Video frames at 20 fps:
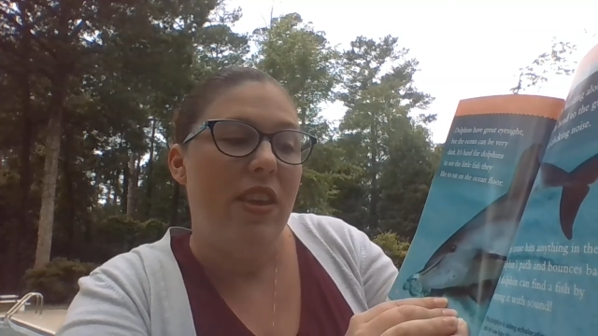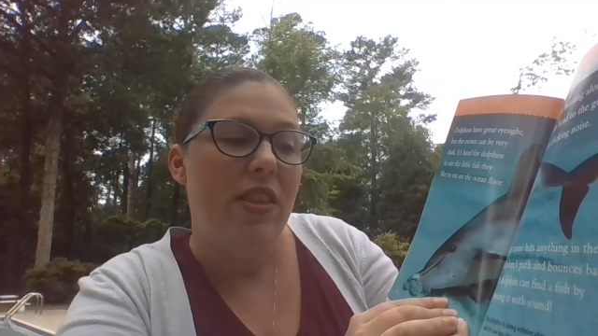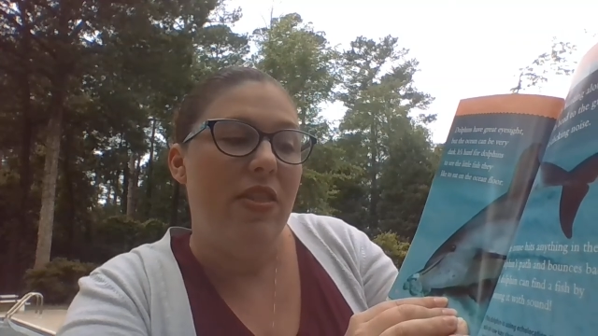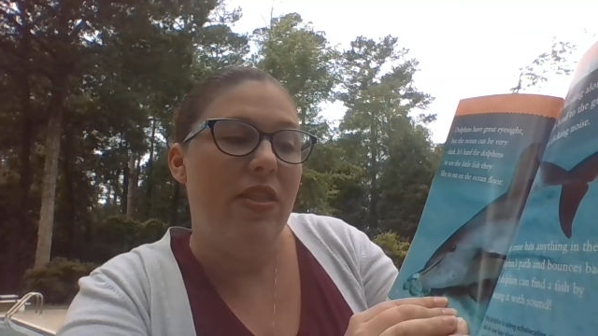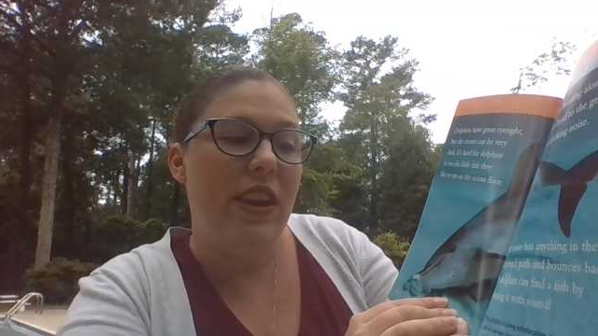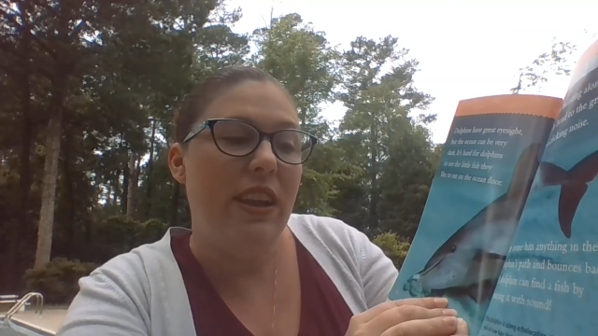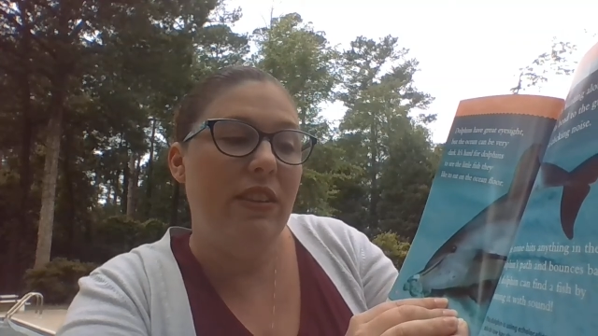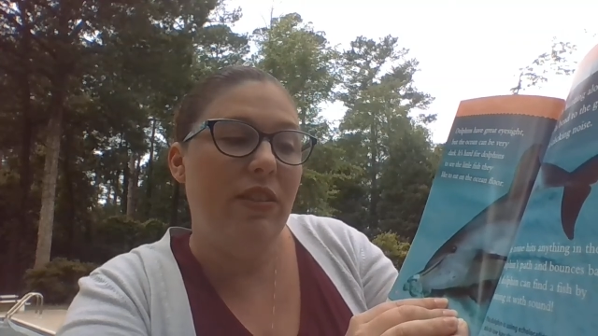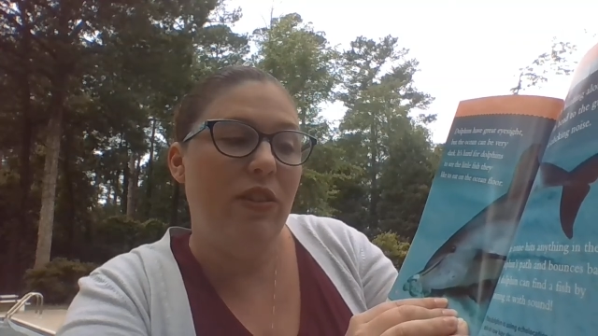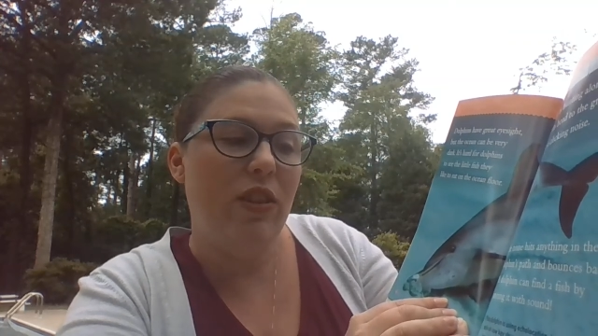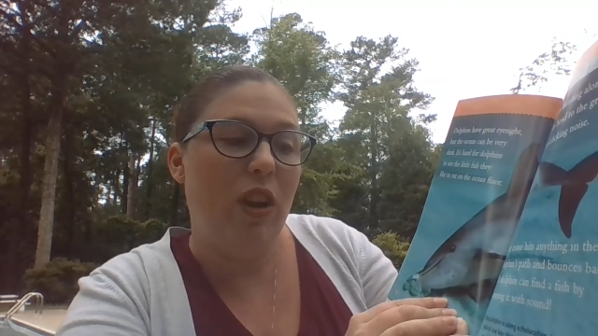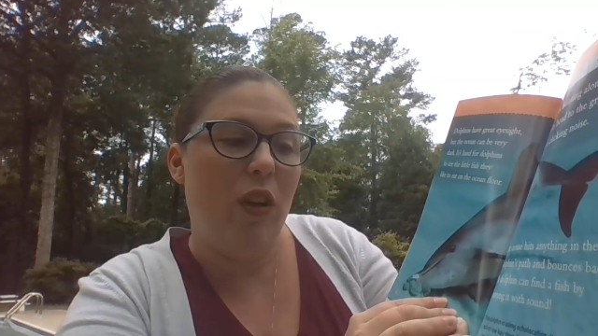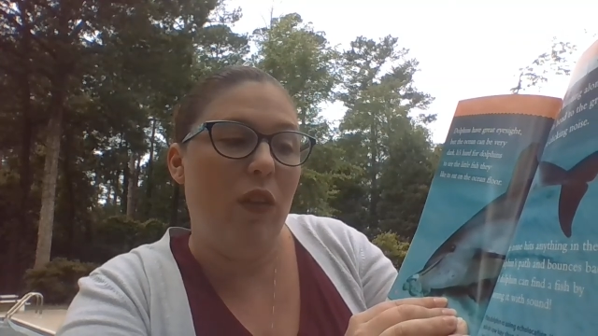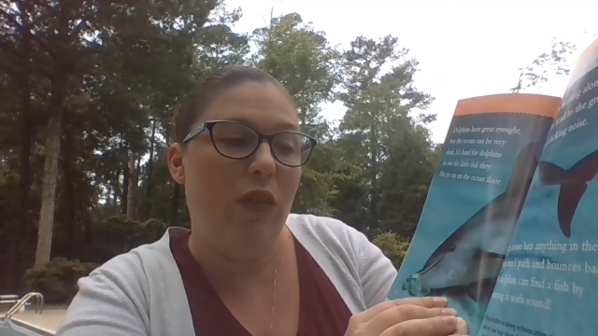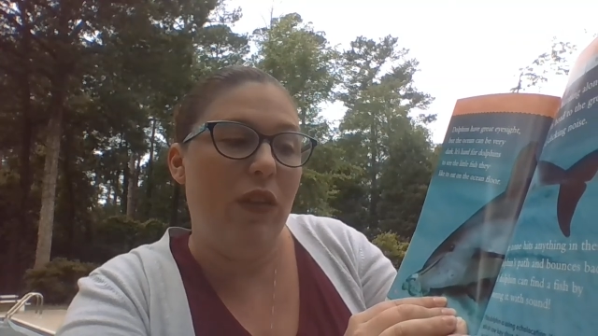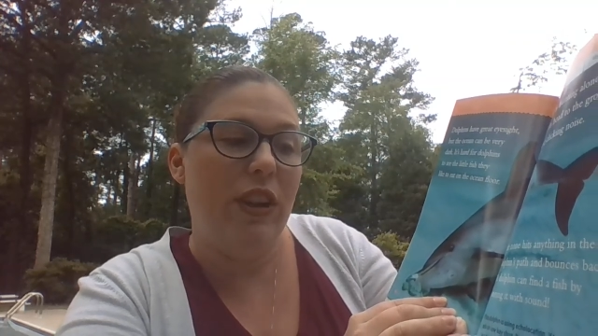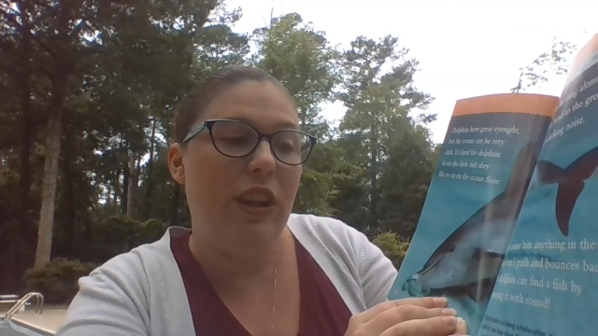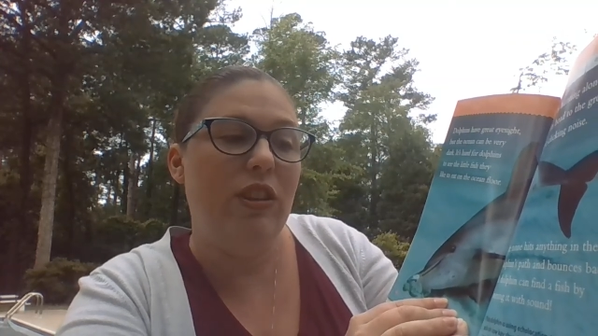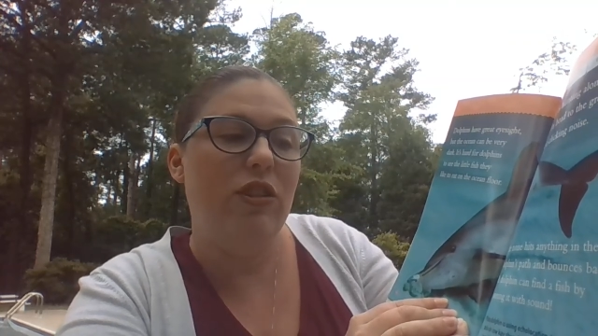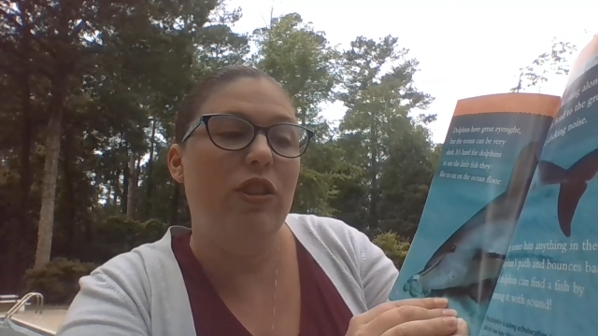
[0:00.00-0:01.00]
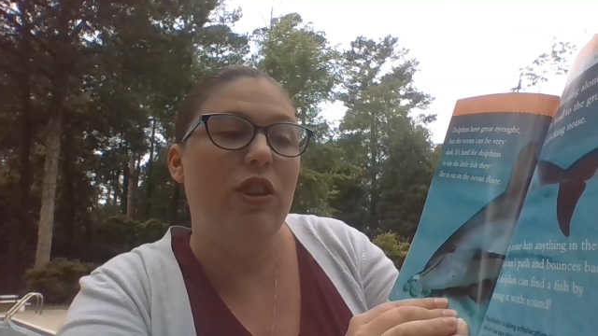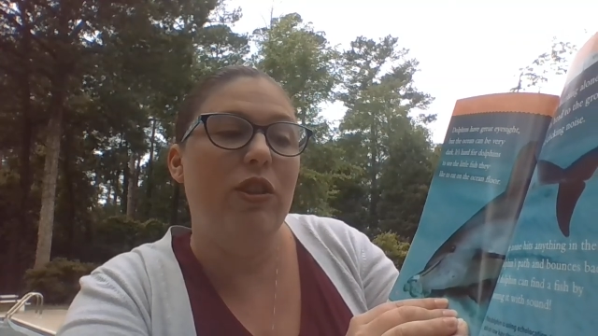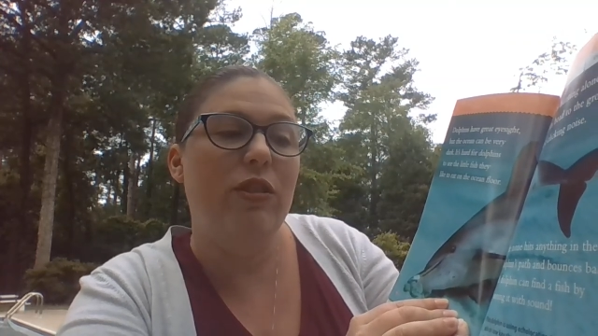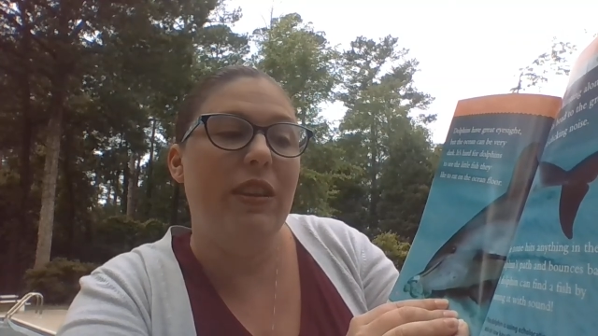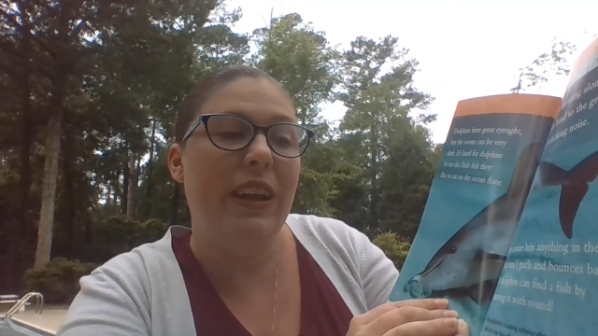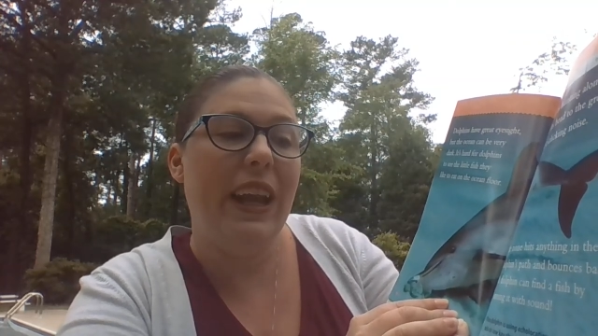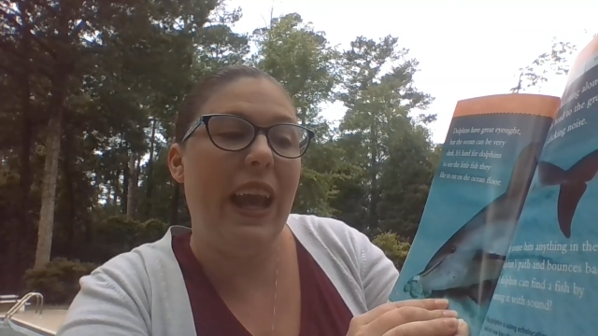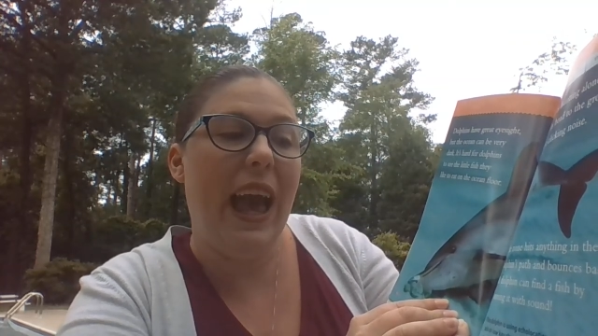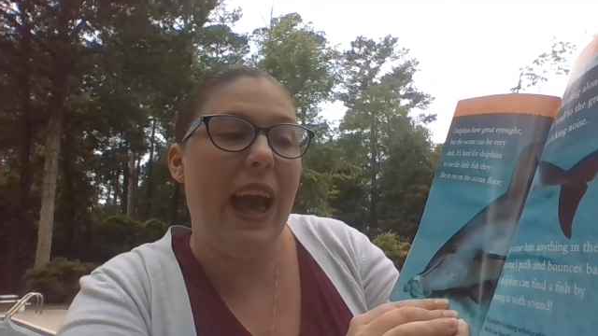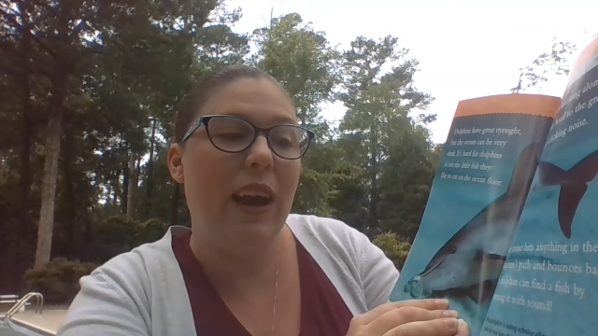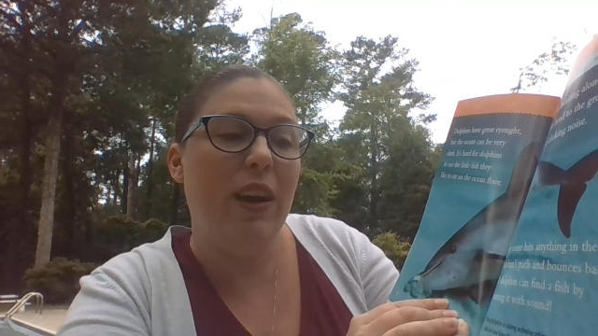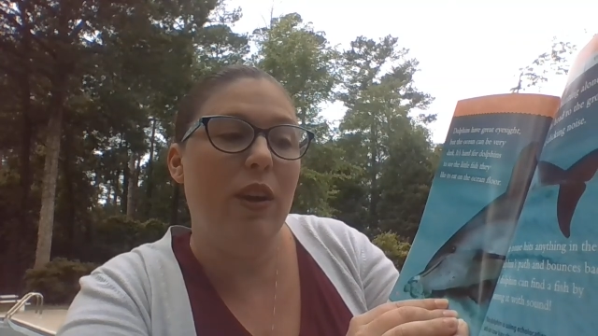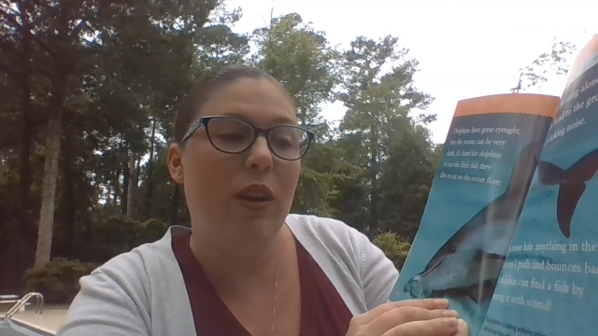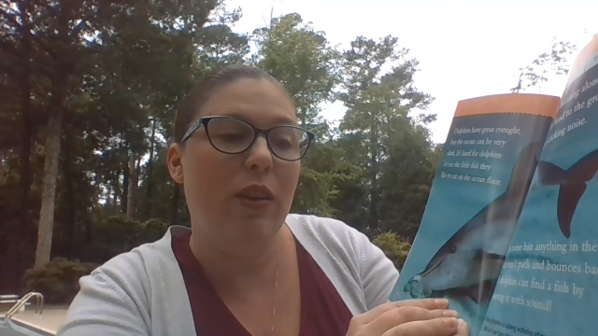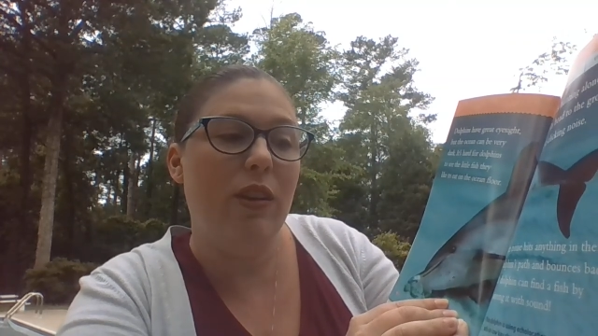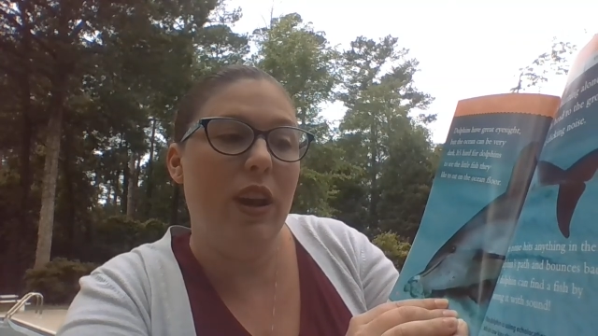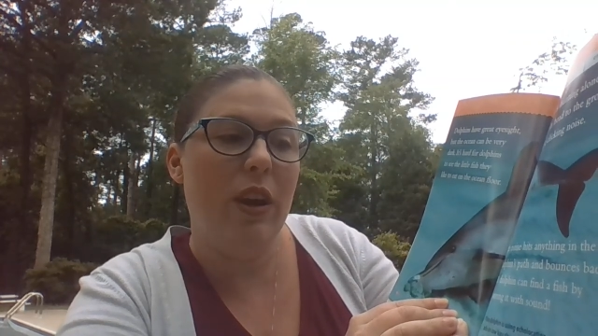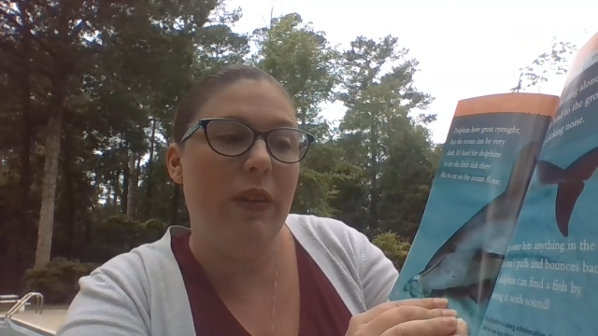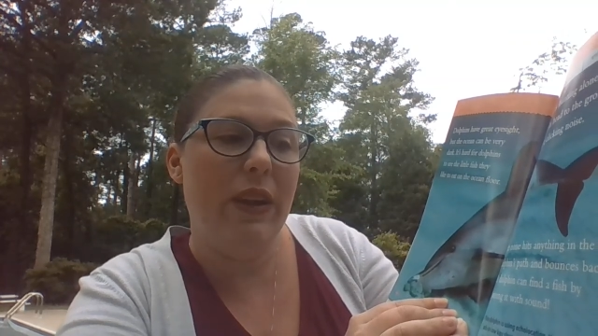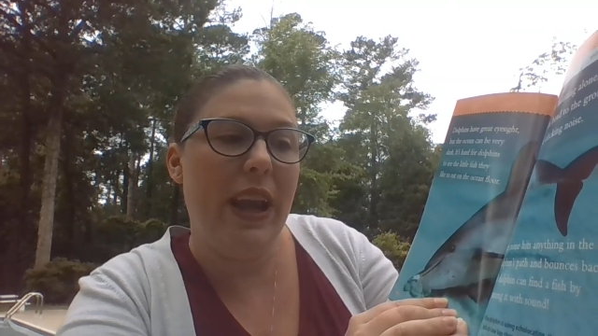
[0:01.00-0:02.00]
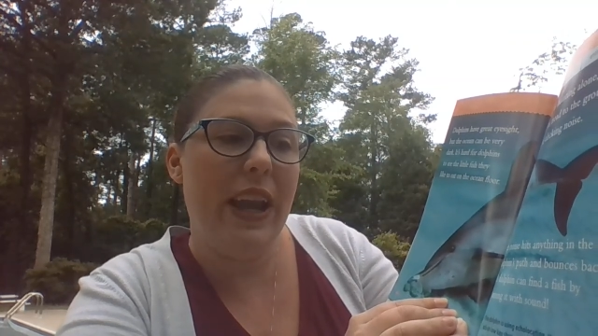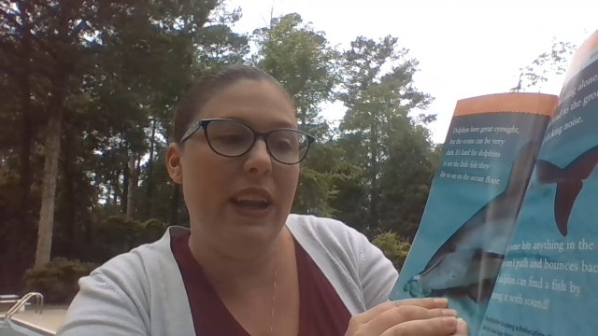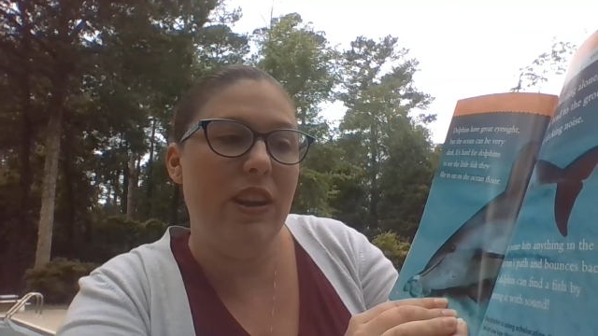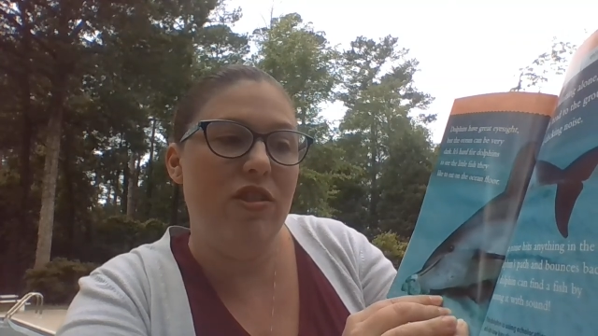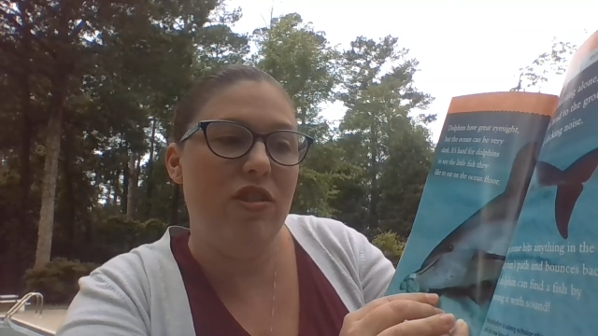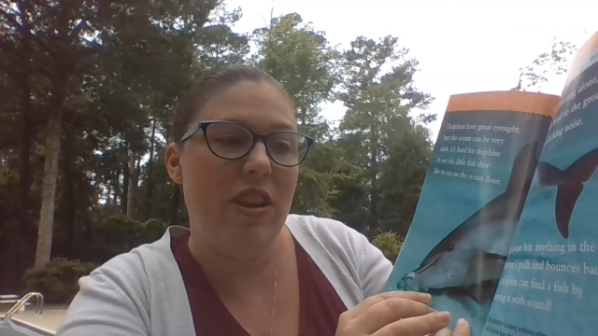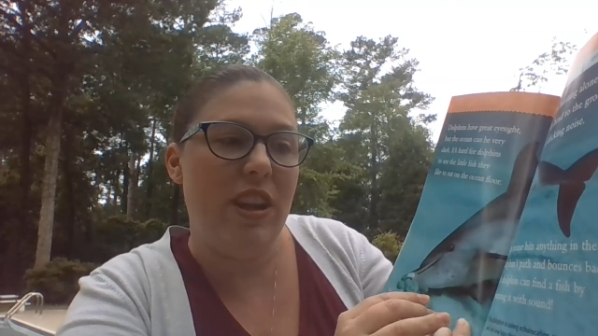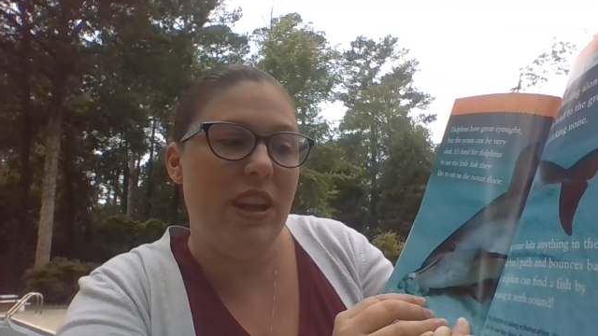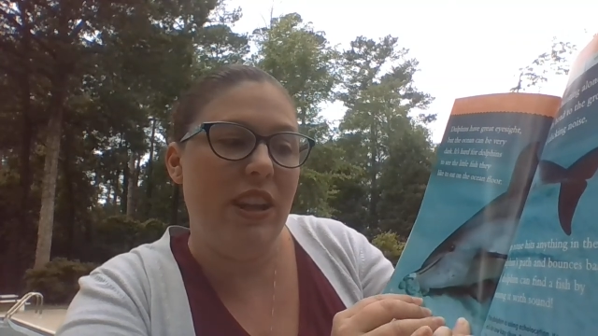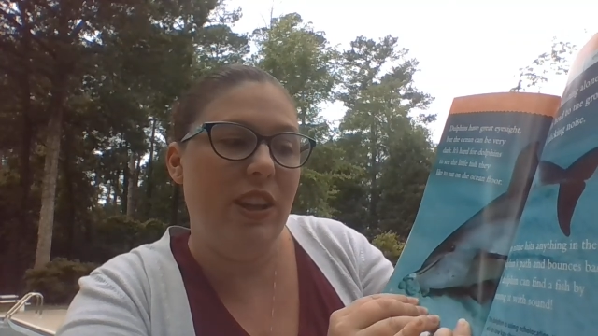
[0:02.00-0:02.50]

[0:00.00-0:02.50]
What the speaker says: This dolphin is using echolocation.